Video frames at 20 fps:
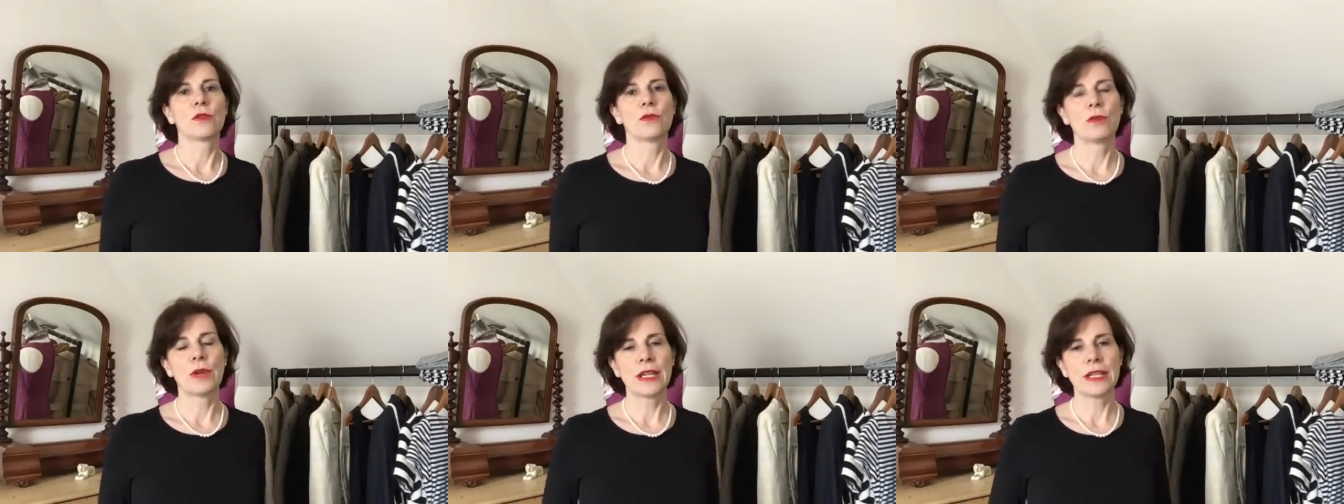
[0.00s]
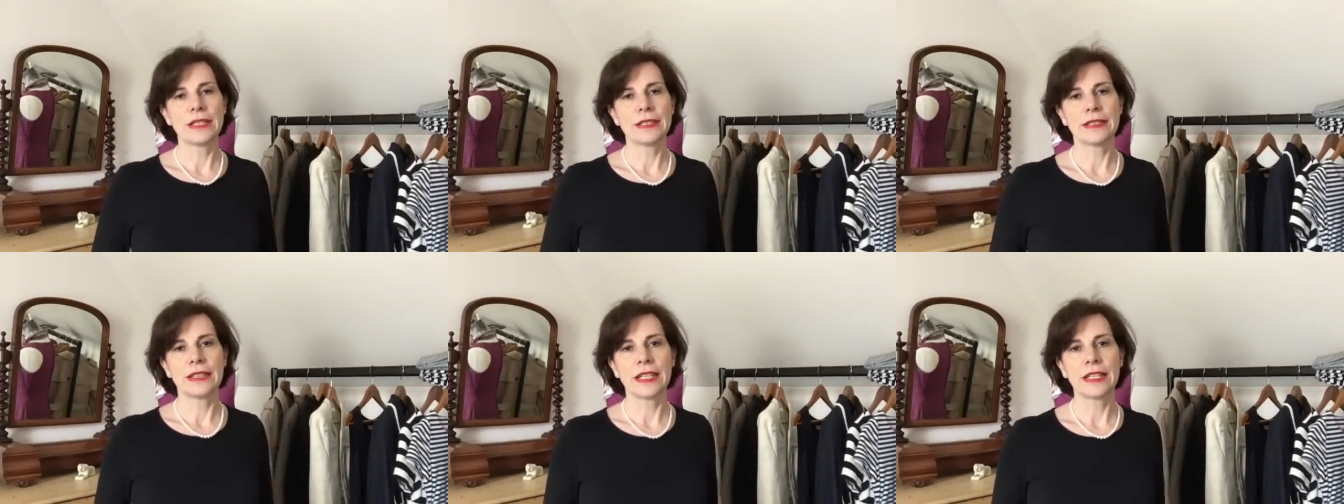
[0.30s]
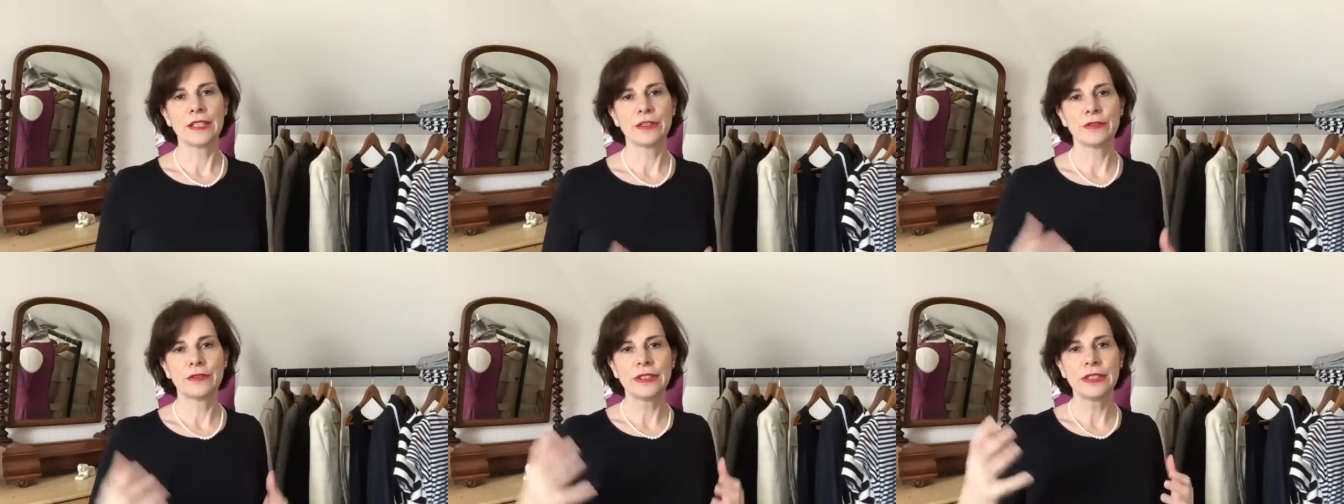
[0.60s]
wear
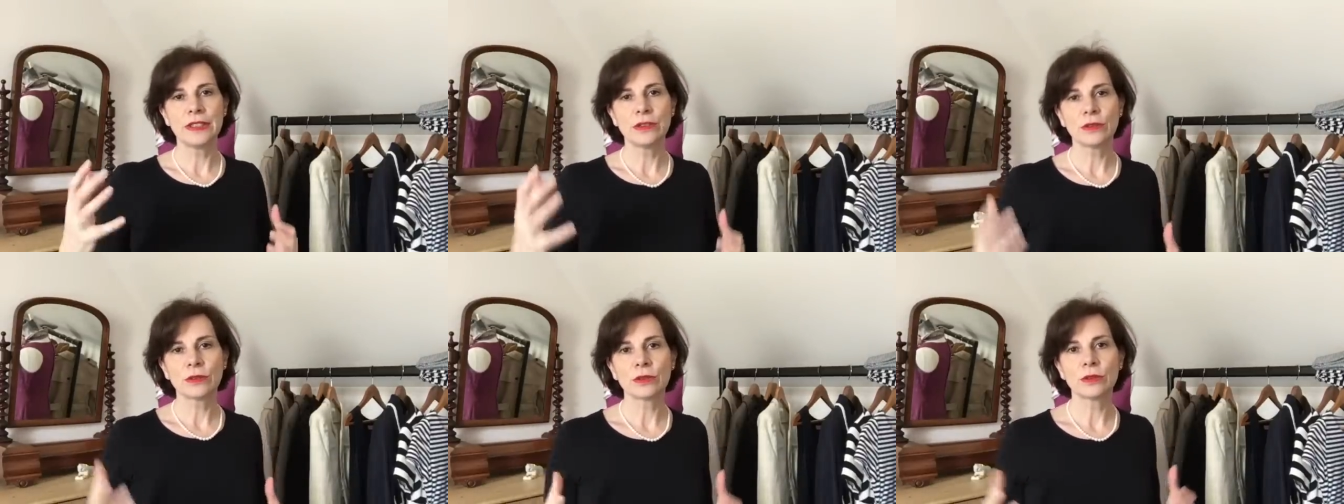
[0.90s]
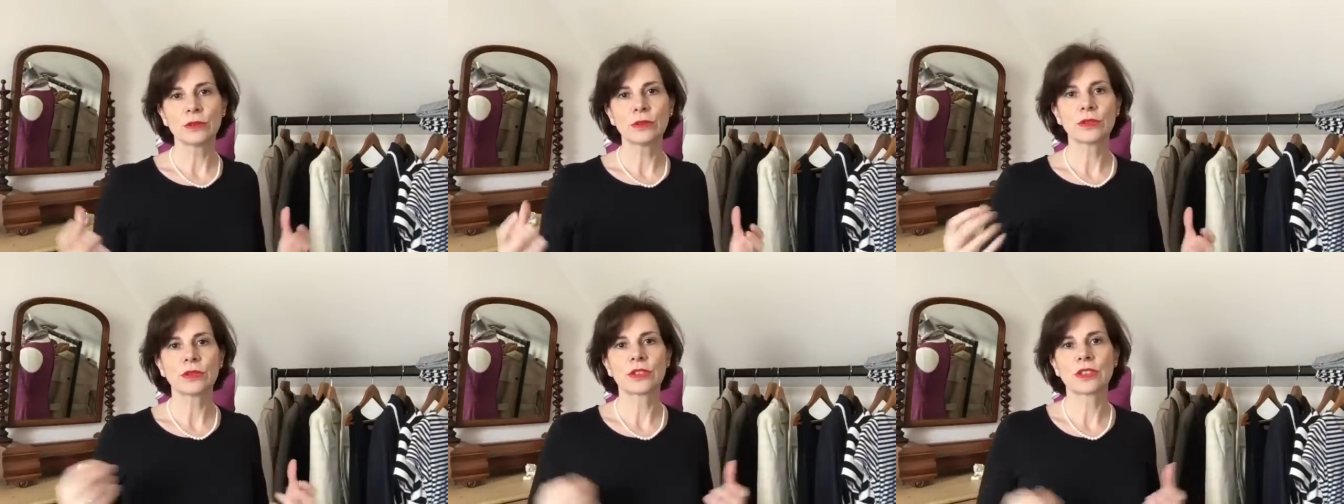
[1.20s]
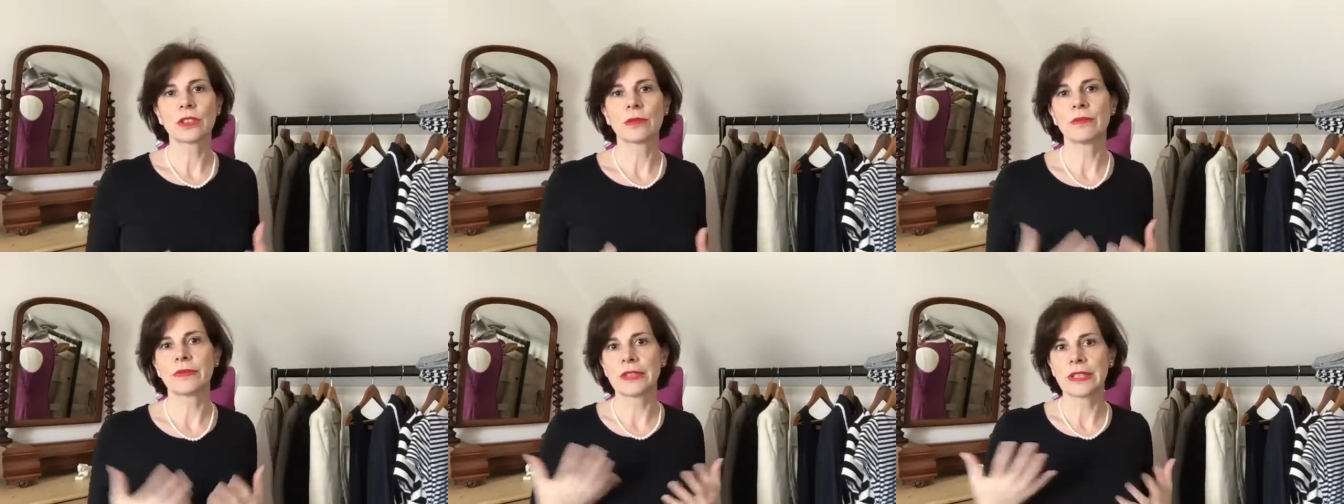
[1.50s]
navy or
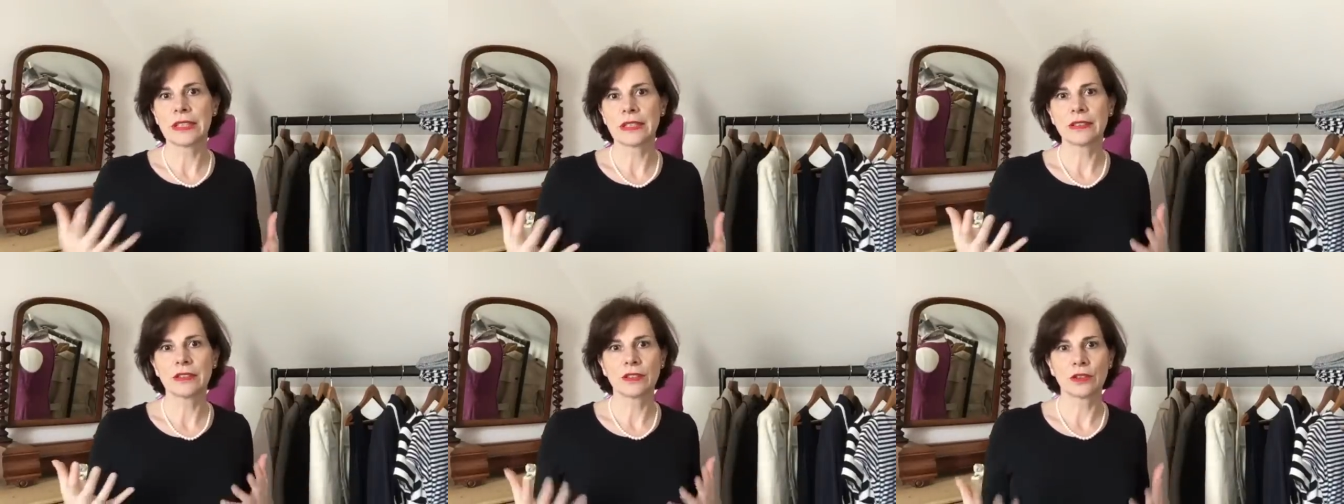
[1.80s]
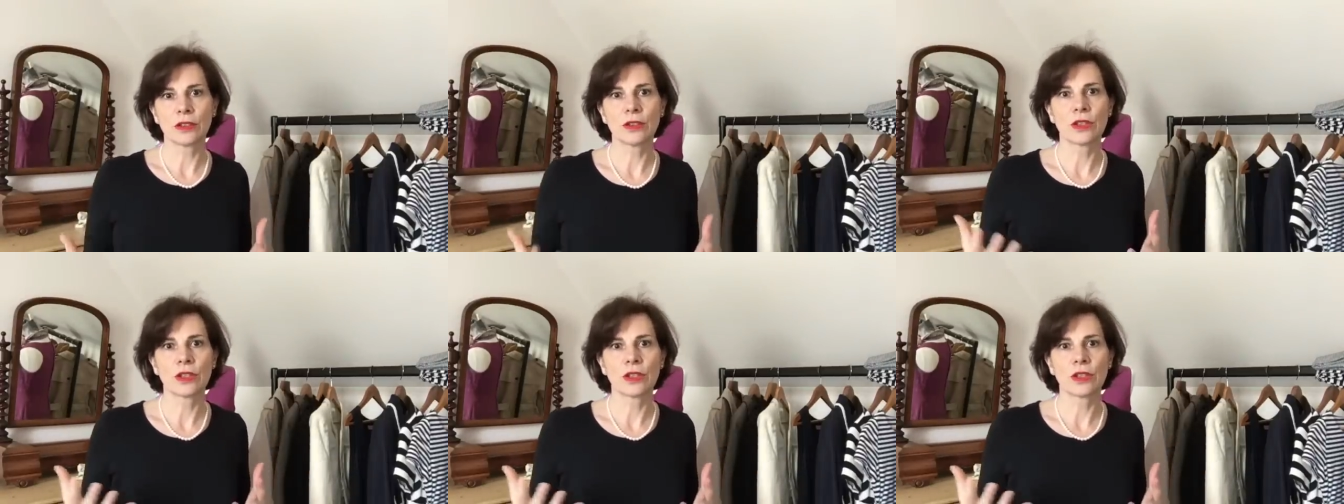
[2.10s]
something, you know,